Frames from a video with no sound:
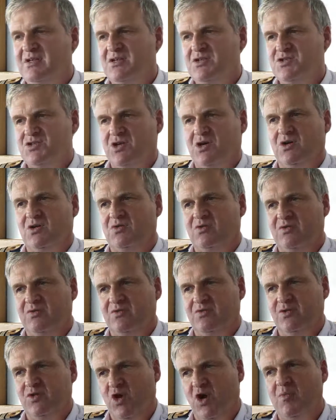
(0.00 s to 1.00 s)
So
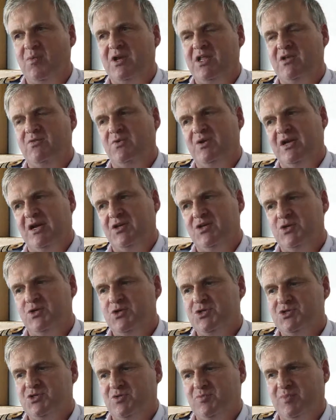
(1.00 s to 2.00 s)
normally we are
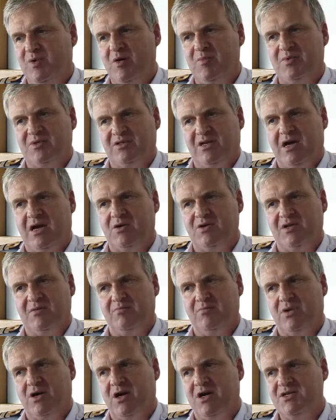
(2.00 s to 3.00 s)
used to pump it out
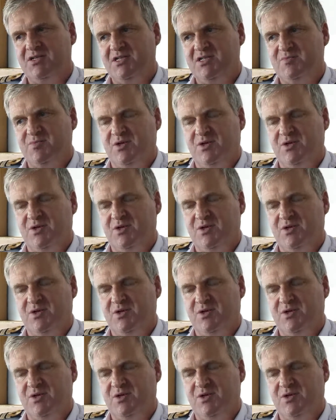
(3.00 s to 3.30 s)
in barges,